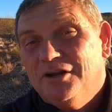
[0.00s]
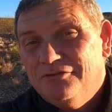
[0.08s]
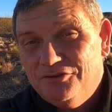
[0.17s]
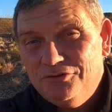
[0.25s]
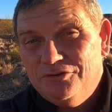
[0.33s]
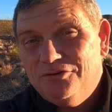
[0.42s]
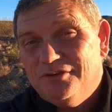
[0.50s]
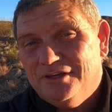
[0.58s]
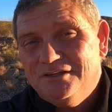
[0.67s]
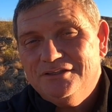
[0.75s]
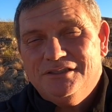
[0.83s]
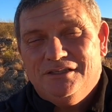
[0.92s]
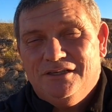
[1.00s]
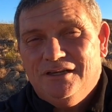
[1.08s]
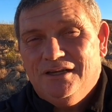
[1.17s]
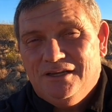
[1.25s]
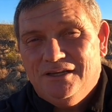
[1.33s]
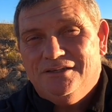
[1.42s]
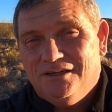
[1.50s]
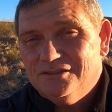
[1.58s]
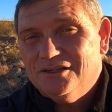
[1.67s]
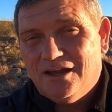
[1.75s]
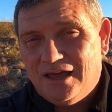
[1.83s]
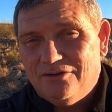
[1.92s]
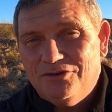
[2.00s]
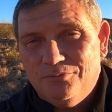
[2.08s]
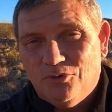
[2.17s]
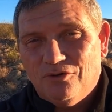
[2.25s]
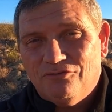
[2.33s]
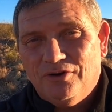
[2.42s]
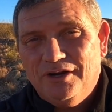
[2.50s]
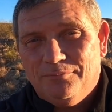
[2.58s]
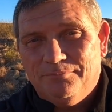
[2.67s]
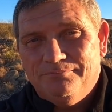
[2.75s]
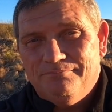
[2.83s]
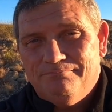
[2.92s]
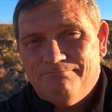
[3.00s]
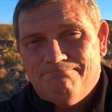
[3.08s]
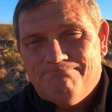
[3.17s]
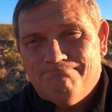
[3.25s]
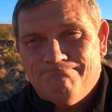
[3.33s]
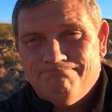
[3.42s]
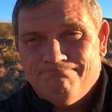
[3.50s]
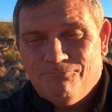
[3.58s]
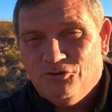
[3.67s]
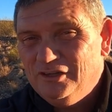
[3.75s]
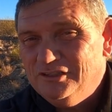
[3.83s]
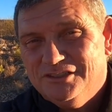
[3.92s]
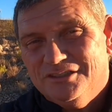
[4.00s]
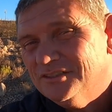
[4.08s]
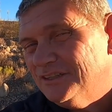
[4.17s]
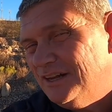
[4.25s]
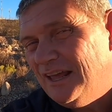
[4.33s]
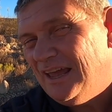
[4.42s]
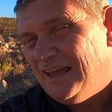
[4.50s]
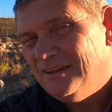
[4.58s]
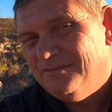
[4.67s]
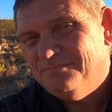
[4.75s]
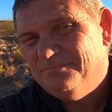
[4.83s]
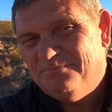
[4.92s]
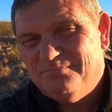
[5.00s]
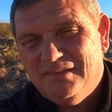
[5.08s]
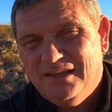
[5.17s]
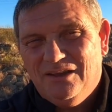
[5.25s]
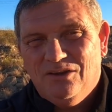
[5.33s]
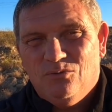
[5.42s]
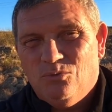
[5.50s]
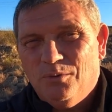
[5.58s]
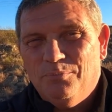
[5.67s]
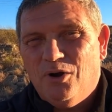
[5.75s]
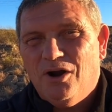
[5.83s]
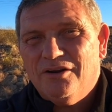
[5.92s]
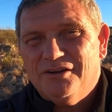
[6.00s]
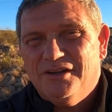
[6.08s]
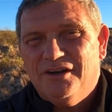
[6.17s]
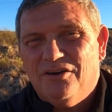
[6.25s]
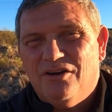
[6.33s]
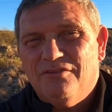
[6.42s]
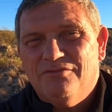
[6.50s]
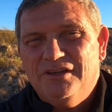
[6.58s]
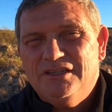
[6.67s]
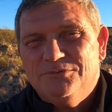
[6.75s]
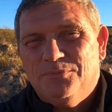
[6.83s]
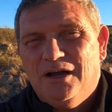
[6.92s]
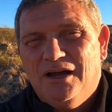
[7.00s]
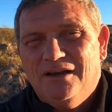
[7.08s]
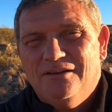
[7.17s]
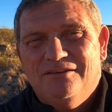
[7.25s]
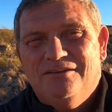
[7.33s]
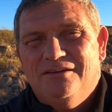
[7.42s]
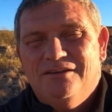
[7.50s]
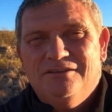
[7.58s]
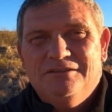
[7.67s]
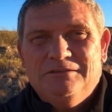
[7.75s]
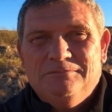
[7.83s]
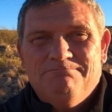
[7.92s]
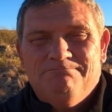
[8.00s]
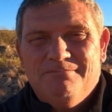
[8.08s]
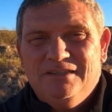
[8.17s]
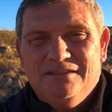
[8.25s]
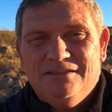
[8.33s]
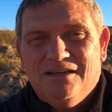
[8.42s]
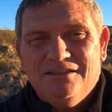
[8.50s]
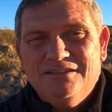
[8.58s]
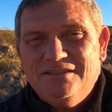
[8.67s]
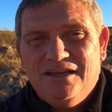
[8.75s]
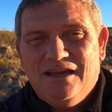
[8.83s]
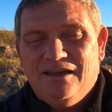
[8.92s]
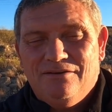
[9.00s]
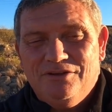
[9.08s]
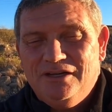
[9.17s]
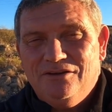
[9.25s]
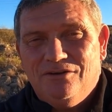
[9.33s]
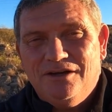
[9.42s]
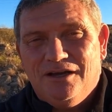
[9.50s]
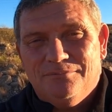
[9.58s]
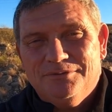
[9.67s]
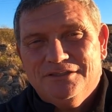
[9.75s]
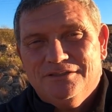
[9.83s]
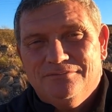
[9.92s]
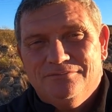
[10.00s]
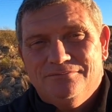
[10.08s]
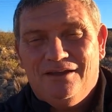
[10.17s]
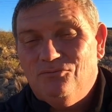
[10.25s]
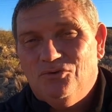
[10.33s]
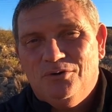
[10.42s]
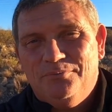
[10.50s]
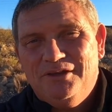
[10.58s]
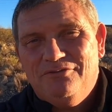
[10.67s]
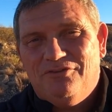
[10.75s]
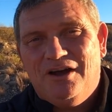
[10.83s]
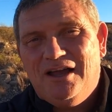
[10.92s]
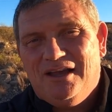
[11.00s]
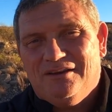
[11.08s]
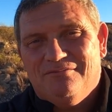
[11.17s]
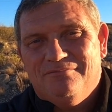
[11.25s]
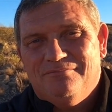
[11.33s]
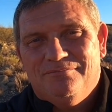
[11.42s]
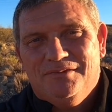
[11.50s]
But if you do this, it does allow you more freedom. For instance, today, we're parked in an RV spot that doesn't have any hookups, and we'll be fine,